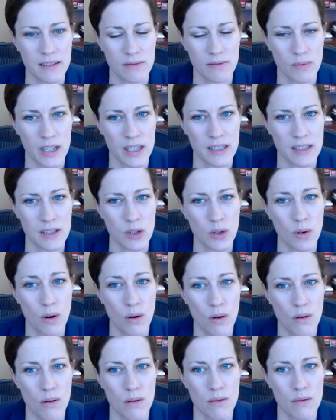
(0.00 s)
Its
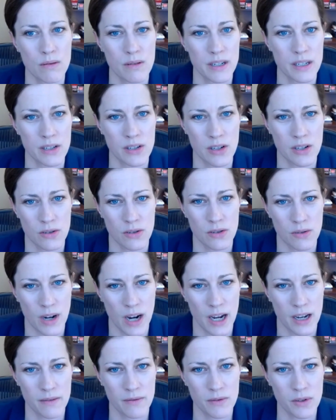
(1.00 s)
goal is to
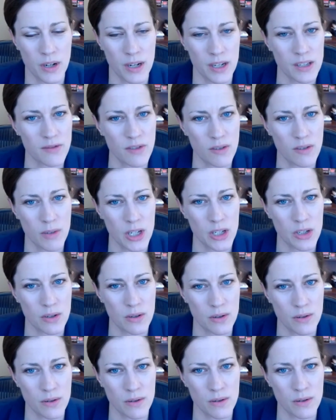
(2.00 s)
drive
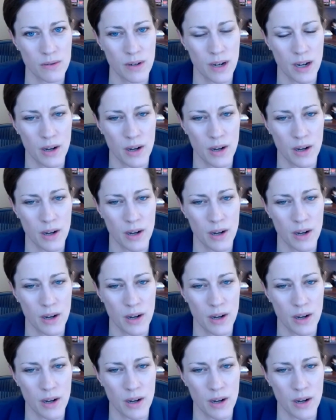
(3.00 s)
transformational